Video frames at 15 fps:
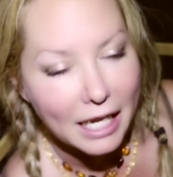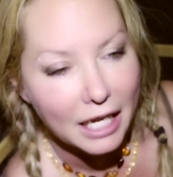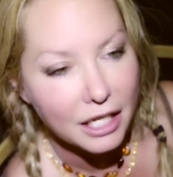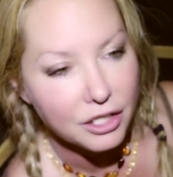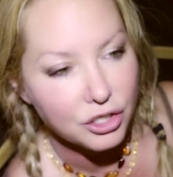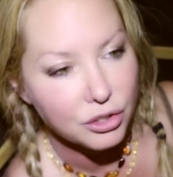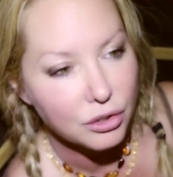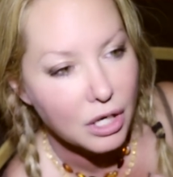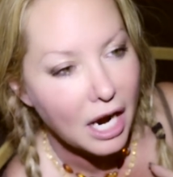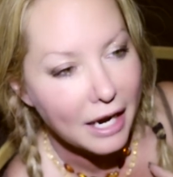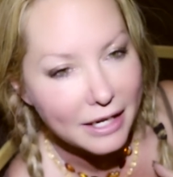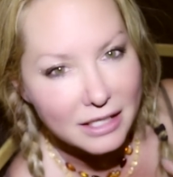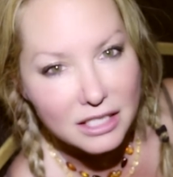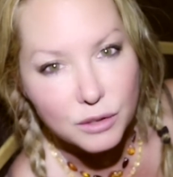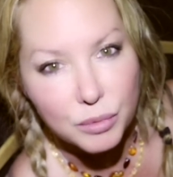and your
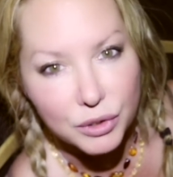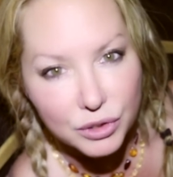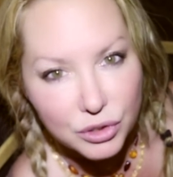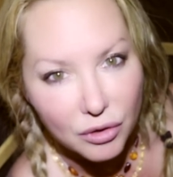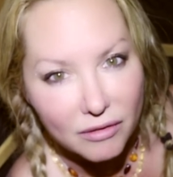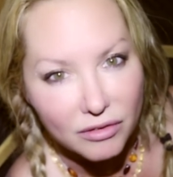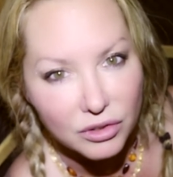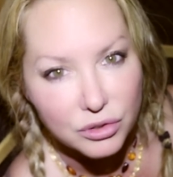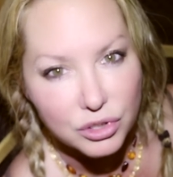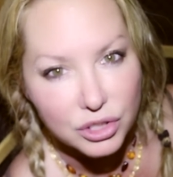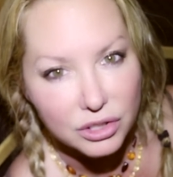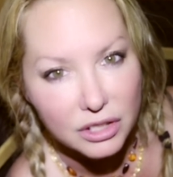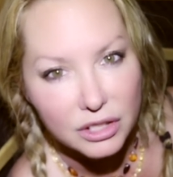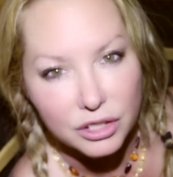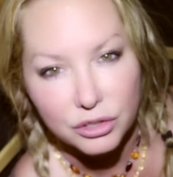highest spiritual
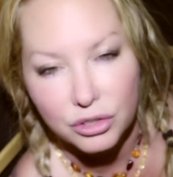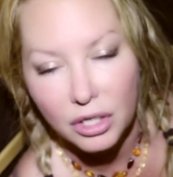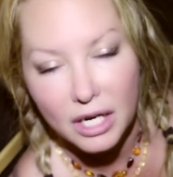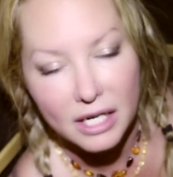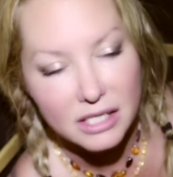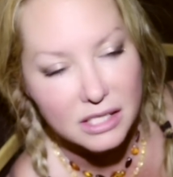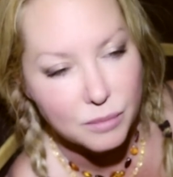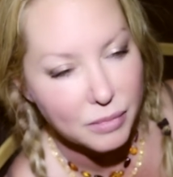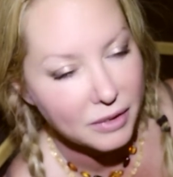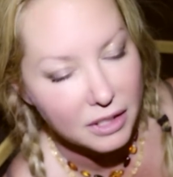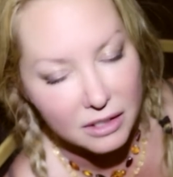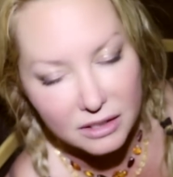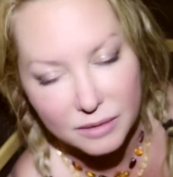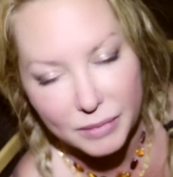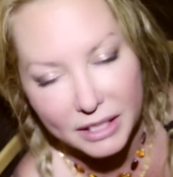evolution and your highest
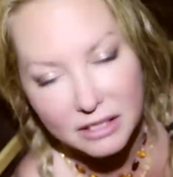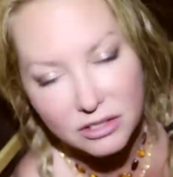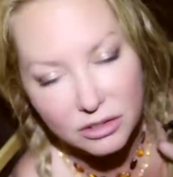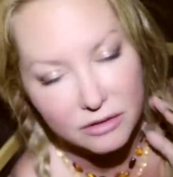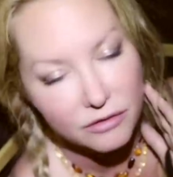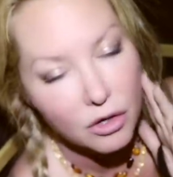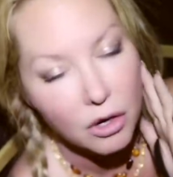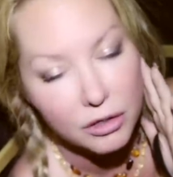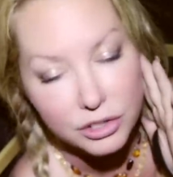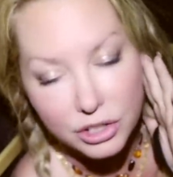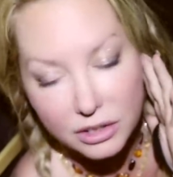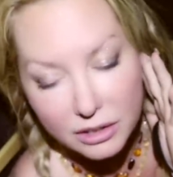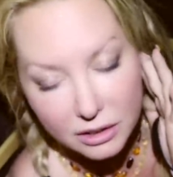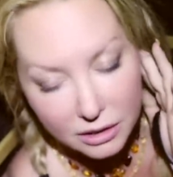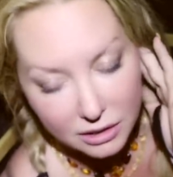expansion of
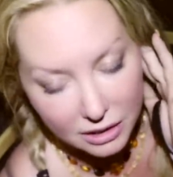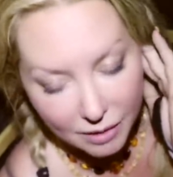consciousness.